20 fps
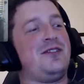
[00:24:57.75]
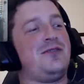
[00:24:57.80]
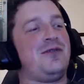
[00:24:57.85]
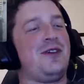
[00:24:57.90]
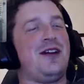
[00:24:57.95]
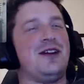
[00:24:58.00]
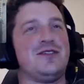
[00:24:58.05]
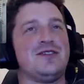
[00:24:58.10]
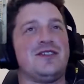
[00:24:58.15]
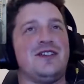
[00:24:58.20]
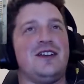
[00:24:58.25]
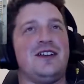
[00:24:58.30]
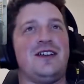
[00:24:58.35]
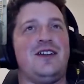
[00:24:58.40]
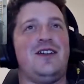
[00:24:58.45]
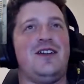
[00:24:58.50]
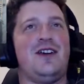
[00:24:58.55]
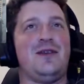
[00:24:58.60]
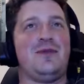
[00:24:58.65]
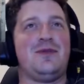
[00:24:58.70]
rails like in
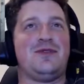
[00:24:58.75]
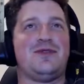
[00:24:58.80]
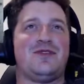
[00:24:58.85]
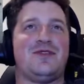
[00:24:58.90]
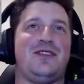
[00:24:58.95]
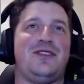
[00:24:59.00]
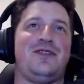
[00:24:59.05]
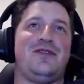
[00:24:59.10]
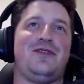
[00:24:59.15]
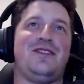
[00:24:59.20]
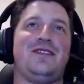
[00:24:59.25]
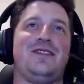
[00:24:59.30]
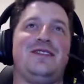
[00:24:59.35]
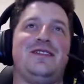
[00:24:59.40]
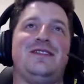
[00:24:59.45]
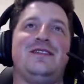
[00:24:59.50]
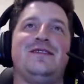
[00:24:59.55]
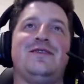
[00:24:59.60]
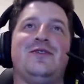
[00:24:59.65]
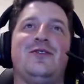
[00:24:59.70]
Hyperdrive
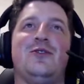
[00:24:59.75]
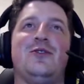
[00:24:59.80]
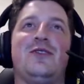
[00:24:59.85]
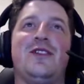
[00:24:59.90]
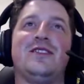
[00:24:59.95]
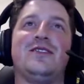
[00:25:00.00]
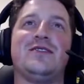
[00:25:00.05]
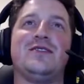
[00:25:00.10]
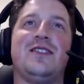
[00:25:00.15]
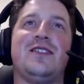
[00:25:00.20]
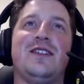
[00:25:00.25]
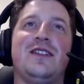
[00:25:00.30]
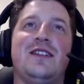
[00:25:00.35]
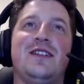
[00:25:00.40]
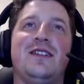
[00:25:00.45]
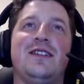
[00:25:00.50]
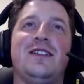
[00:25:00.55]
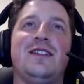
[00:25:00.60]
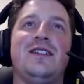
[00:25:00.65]
and all that sort of thing.